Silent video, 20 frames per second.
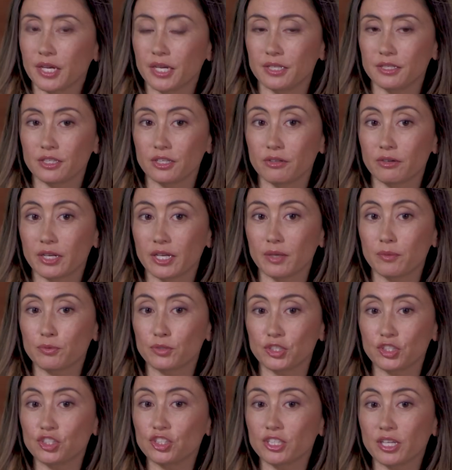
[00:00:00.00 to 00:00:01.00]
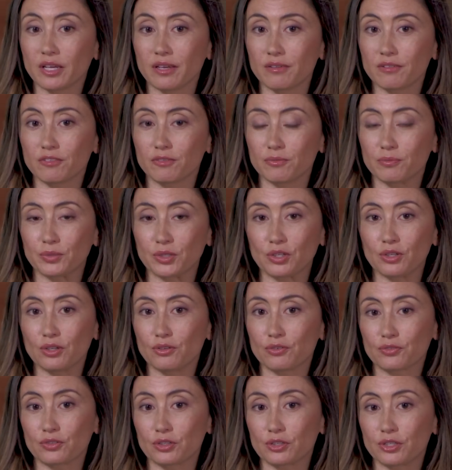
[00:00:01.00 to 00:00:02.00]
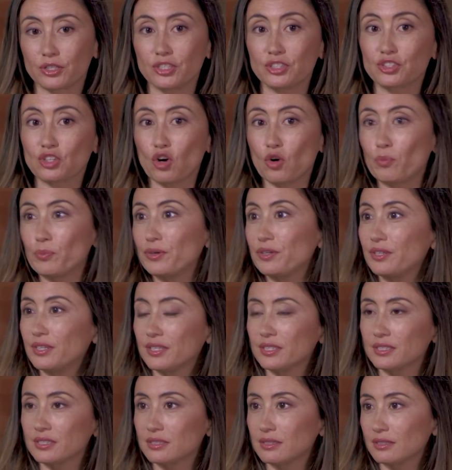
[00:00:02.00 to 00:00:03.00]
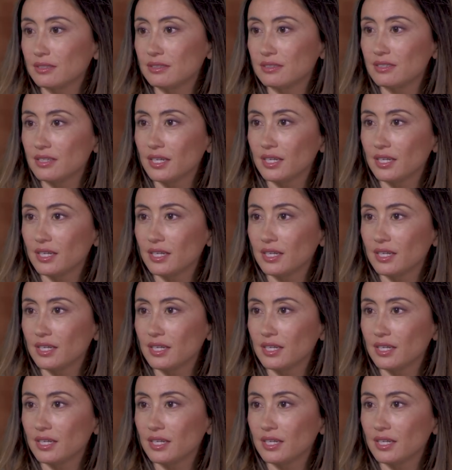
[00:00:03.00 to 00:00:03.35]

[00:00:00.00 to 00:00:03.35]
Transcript: And you know, I appreciate Bill for his openness and